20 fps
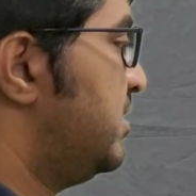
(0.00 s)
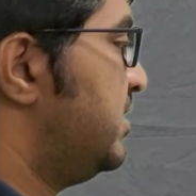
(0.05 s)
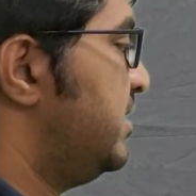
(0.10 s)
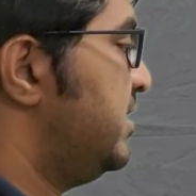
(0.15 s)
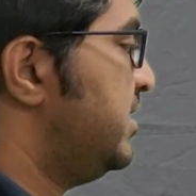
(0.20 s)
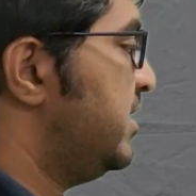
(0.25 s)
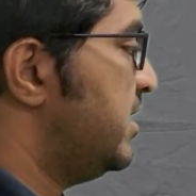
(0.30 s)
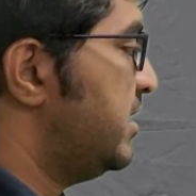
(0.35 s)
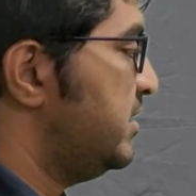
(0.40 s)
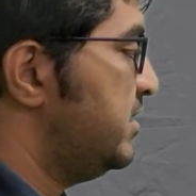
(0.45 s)

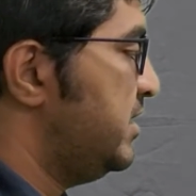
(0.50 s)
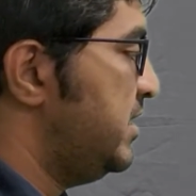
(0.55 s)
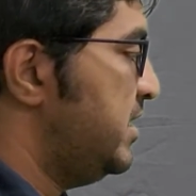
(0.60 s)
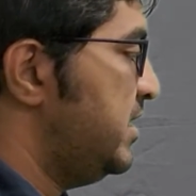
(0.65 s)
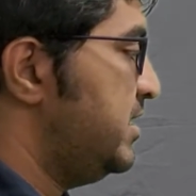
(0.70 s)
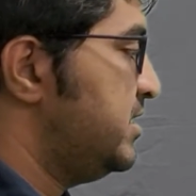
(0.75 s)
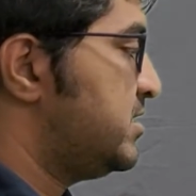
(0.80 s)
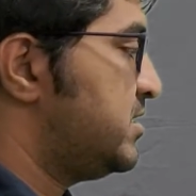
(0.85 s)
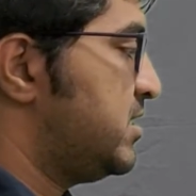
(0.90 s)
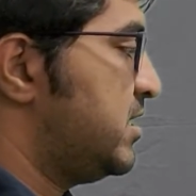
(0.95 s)
near
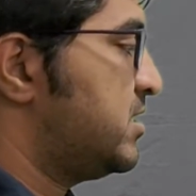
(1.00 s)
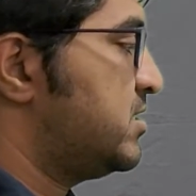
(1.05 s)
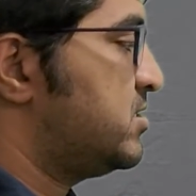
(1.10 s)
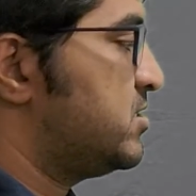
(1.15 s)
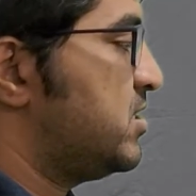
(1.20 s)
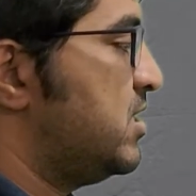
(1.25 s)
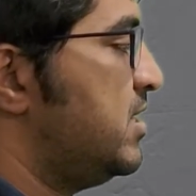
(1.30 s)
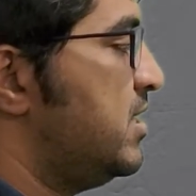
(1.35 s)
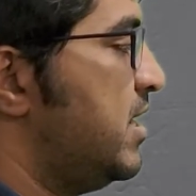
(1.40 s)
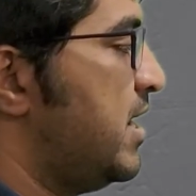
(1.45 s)
the
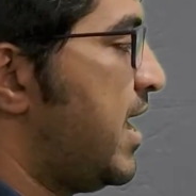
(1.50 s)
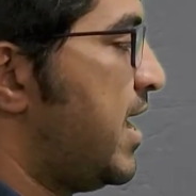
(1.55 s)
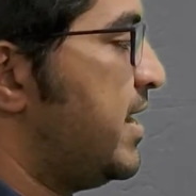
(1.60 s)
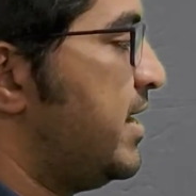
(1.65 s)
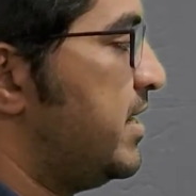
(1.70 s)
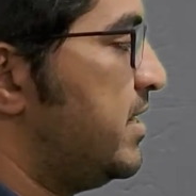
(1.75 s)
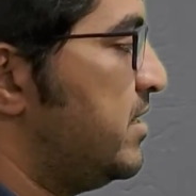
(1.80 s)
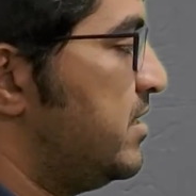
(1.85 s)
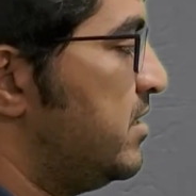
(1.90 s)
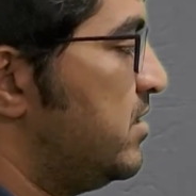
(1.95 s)
suction
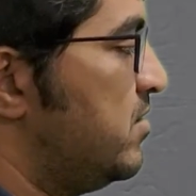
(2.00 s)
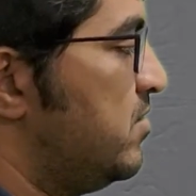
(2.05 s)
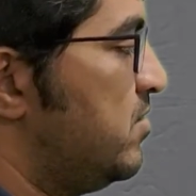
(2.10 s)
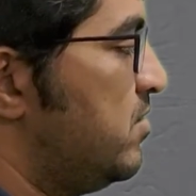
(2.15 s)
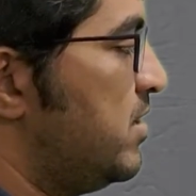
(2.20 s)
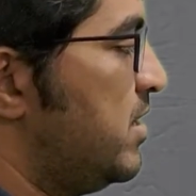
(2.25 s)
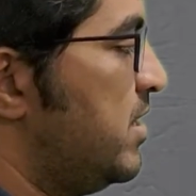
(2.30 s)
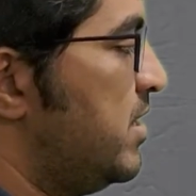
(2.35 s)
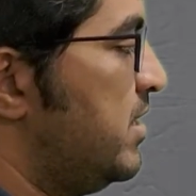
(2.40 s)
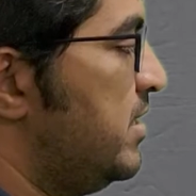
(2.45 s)
line,
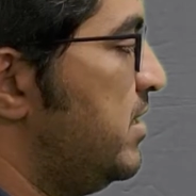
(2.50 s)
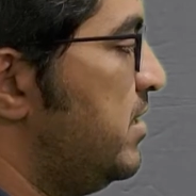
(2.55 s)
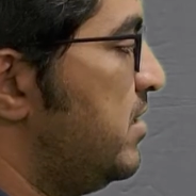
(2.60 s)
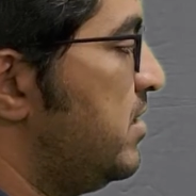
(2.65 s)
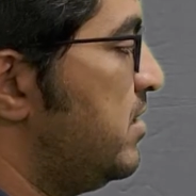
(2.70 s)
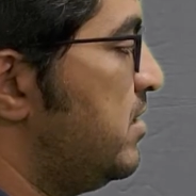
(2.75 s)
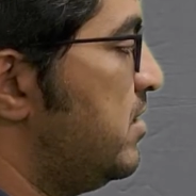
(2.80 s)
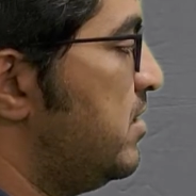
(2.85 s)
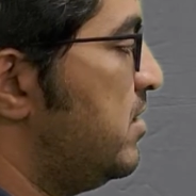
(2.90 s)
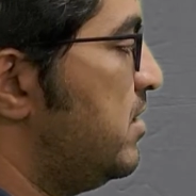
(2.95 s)
okay,
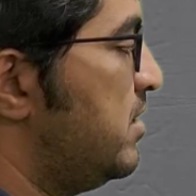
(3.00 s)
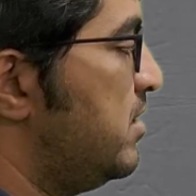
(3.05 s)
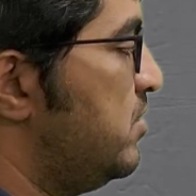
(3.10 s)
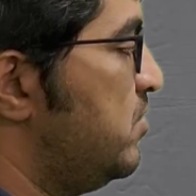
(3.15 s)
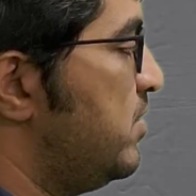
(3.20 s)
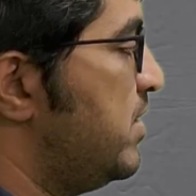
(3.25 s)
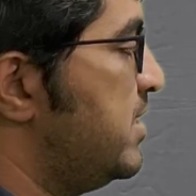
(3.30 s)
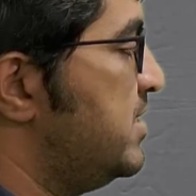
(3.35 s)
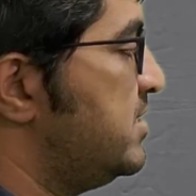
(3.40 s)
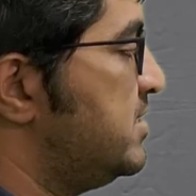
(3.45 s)
here
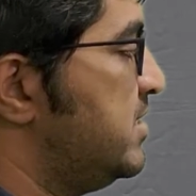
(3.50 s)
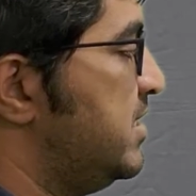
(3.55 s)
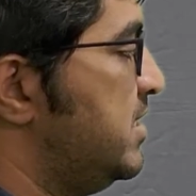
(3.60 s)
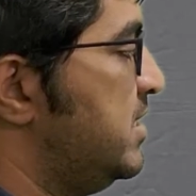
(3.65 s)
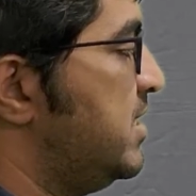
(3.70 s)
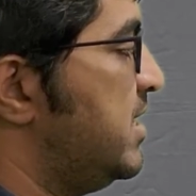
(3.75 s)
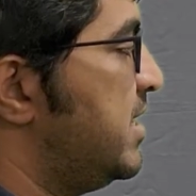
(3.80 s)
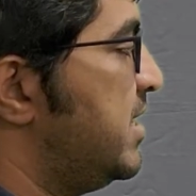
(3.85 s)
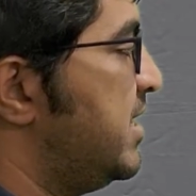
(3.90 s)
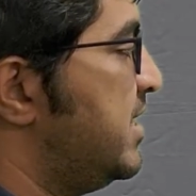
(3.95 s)
you can
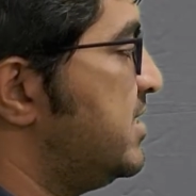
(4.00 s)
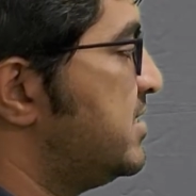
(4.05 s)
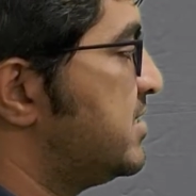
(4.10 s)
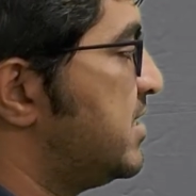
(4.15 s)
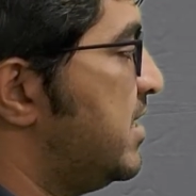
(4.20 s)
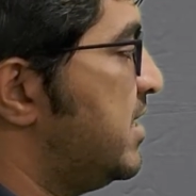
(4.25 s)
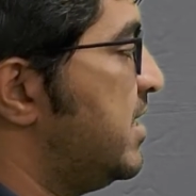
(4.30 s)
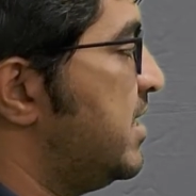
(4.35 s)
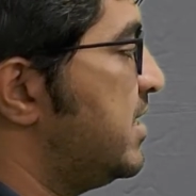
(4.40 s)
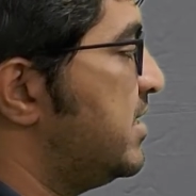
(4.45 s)
see that it is
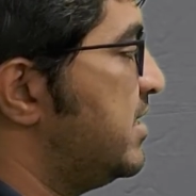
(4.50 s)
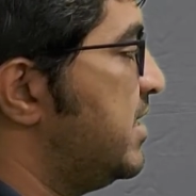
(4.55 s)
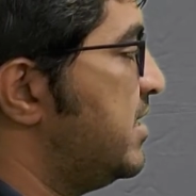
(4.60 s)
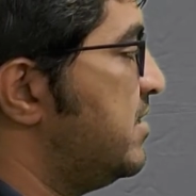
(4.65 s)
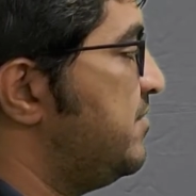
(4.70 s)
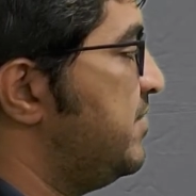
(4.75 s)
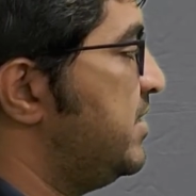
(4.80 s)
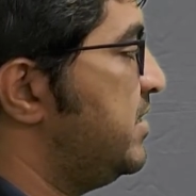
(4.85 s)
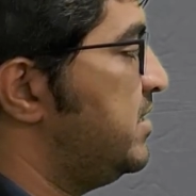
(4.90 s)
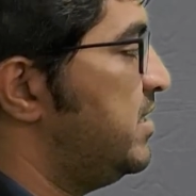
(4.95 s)

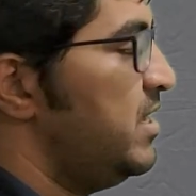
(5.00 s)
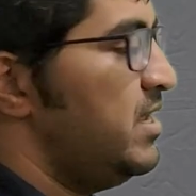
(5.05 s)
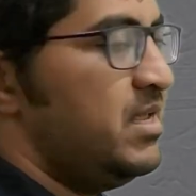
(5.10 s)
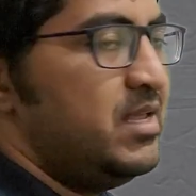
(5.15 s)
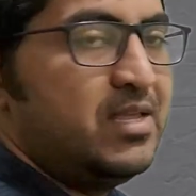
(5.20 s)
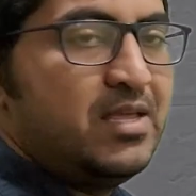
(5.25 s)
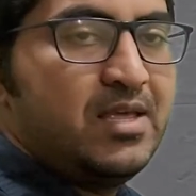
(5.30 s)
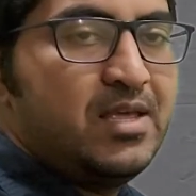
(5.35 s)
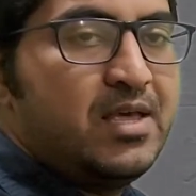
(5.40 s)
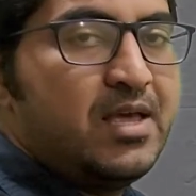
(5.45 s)
connected with
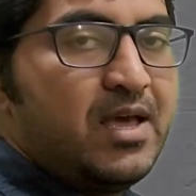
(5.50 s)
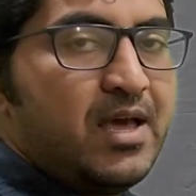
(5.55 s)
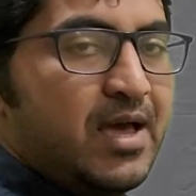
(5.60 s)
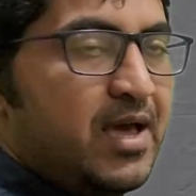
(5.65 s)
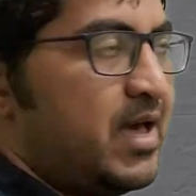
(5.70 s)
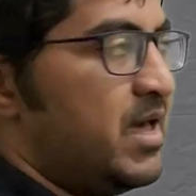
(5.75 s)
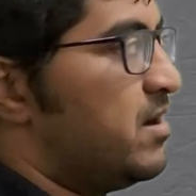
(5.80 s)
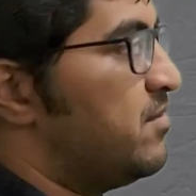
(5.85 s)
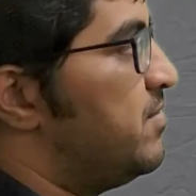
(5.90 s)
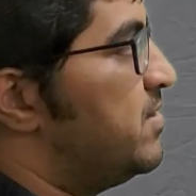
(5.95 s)
the
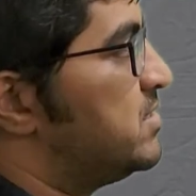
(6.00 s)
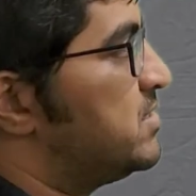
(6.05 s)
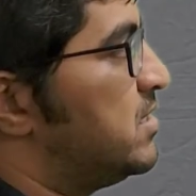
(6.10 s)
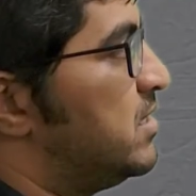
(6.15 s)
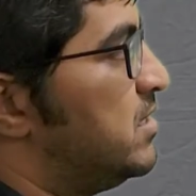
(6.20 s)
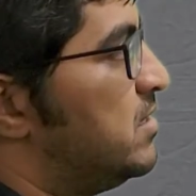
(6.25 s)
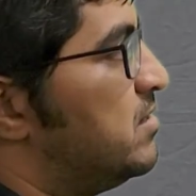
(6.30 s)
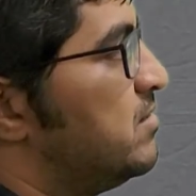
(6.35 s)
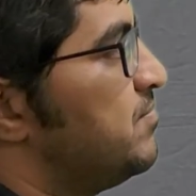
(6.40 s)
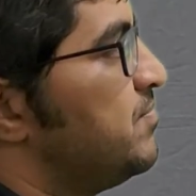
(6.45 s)
air
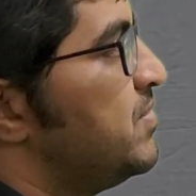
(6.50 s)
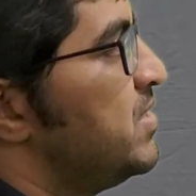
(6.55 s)
vessel,